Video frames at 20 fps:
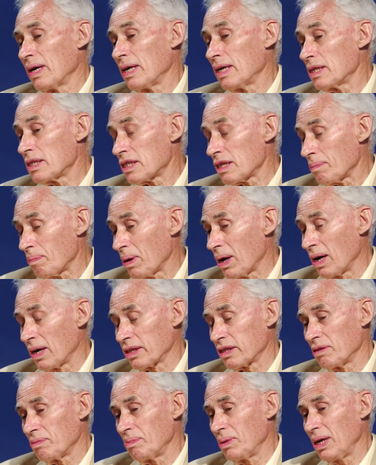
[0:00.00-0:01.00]
it's a
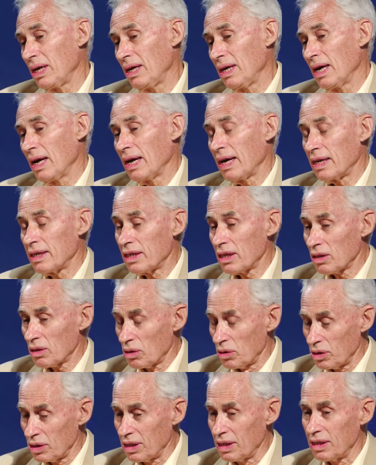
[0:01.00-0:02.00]
part of me and
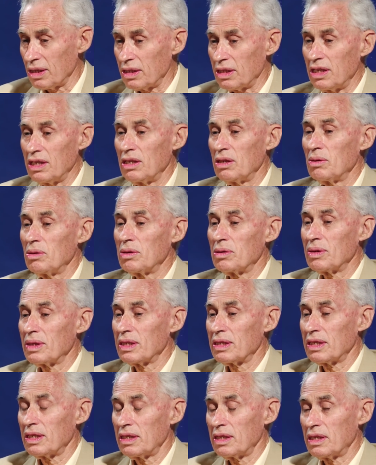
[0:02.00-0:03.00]
it could continue to
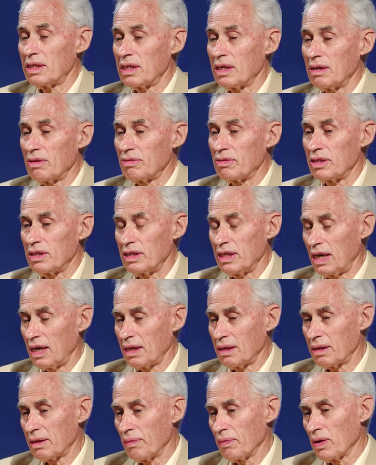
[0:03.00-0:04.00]
exist after
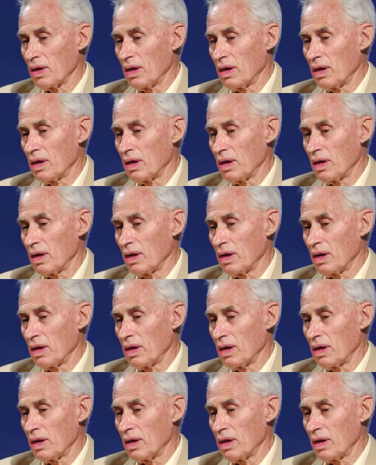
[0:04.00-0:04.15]
death.